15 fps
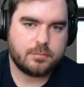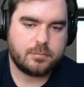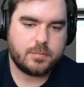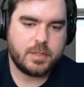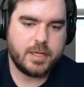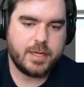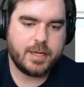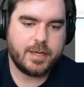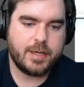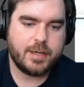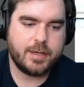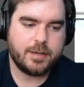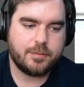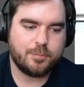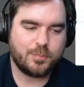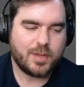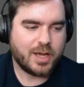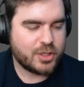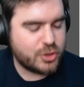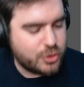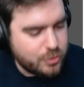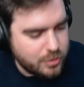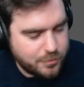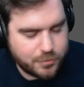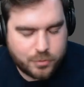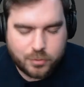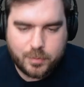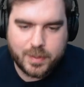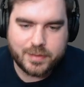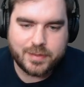Yeah. I should have
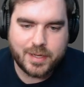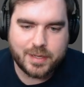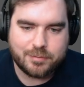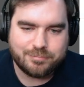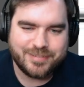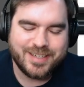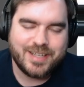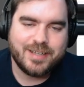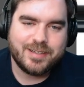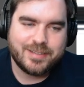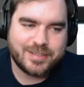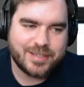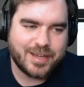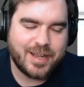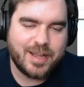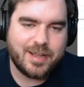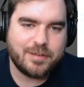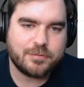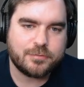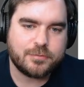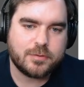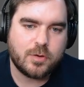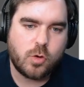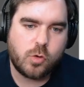thought about that. Tough.